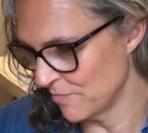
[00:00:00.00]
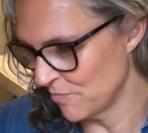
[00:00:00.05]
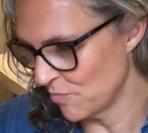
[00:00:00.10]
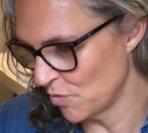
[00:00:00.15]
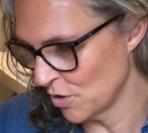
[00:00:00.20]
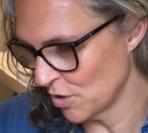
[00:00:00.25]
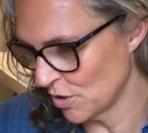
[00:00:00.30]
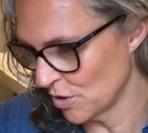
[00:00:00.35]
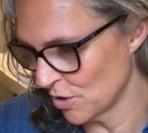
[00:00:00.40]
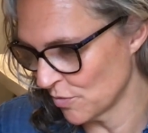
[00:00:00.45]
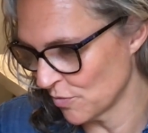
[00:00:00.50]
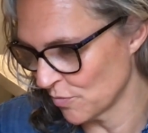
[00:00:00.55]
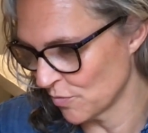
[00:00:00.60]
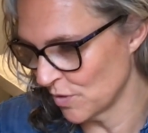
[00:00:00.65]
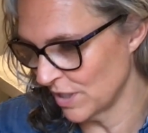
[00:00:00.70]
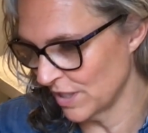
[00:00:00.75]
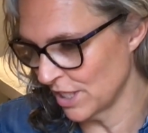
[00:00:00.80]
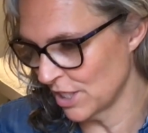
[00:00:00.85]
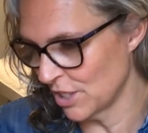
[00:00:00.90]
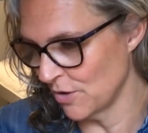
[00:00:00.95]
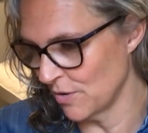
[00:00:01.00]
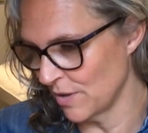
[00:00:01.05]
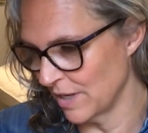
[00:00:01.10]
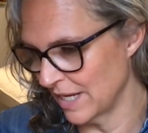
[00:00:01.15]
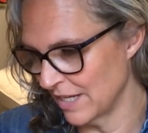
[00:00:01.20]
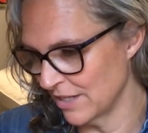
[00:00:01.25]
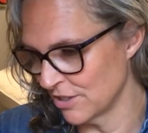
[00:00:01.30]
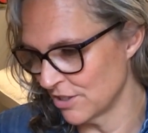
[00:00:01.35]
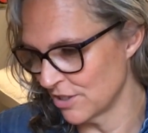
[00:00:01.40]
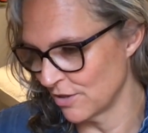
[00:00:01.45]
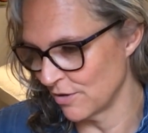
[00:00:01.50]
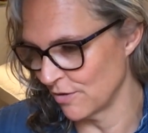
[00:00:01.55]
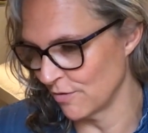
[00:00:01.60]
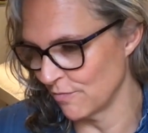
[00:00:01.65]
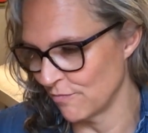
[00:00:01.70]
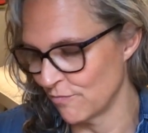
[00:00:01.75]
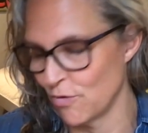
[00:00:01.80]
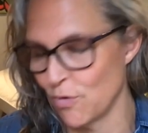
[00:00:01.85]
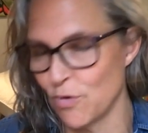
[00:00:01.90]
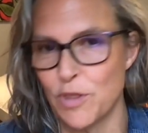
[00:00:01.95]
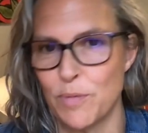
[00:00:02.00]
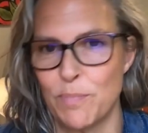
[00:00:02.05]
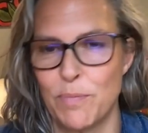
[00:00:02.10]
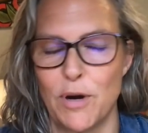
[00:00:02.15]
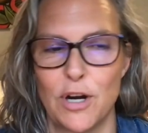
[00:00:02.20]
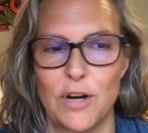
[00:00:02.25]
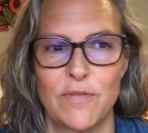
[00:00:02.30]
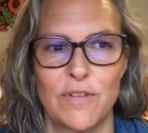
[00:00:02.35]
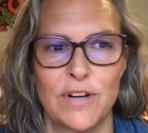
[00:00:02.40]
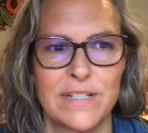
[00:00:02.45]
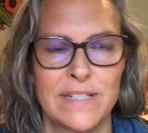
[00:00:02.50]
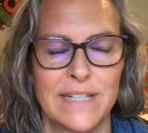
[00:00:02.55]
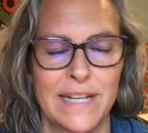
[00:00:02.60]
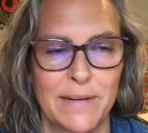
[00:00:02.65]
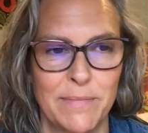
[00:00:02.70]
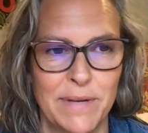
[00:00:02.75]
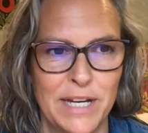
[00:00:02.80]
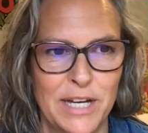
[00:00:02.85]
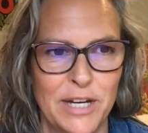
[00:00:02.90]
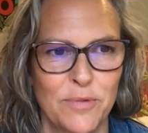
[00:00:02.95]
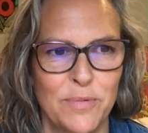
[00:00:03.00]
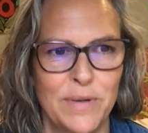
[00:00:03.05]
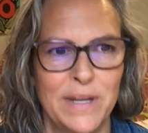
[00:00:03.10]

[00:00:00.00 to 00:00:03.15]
We're really going into the fourth part of our segment here.